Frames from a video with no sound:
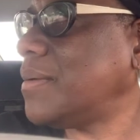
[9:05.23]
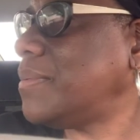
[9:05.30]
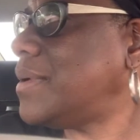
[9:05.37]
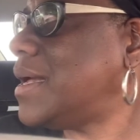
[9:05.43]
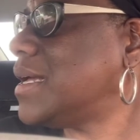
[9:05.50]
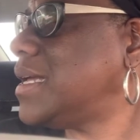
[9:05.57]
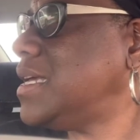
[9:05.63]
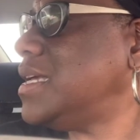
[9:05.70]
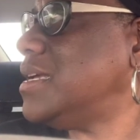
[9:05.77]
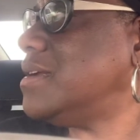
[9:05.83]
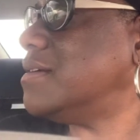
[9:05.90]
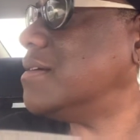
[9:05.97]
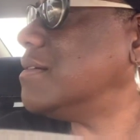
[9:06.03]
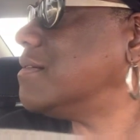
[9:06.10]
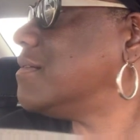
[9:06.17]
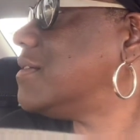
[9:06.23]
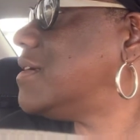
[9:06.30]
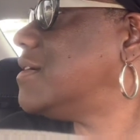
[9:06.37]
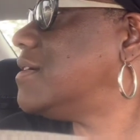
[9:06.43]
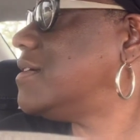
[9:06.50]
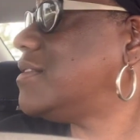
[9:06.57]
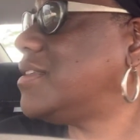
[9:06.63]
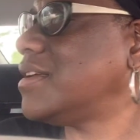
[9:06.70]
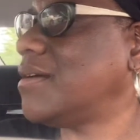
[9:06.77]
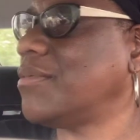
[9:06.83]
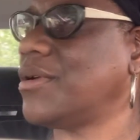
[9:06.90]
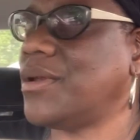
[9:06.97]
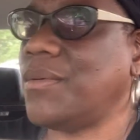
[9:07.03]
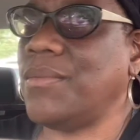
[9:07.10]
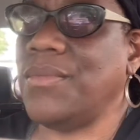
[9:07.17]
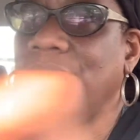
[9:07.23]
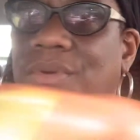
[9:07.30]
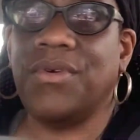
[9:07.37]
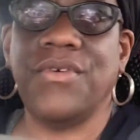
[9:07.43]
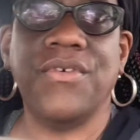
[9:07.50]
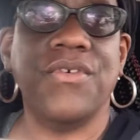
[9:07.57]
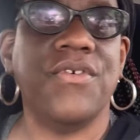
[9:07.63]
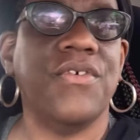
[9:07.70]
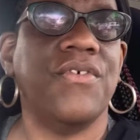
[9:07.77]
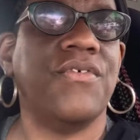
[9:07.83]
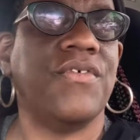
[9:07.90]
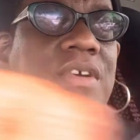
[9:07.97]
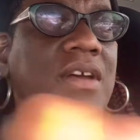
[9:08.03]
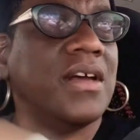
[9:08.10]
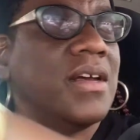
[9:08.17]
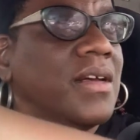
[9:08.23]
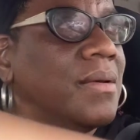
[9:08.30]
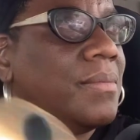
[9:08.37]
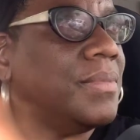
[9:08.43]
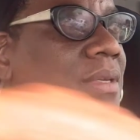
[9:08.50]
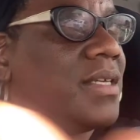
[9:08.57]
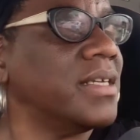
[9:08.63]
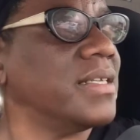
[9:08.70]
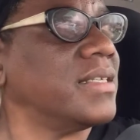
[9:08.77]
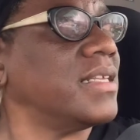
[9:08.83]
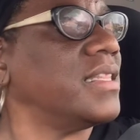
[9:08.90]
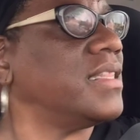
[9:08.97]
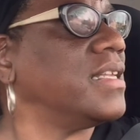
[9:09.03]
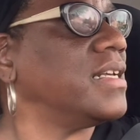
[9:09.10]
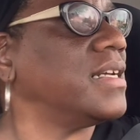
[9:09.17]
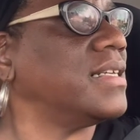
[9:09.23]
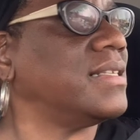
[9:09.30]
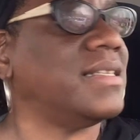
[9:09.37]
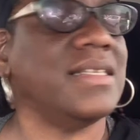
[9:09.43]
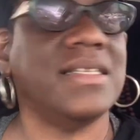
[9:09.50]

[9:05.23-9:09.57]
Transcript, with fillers: back here. No, I think I'm gonna move because I think I see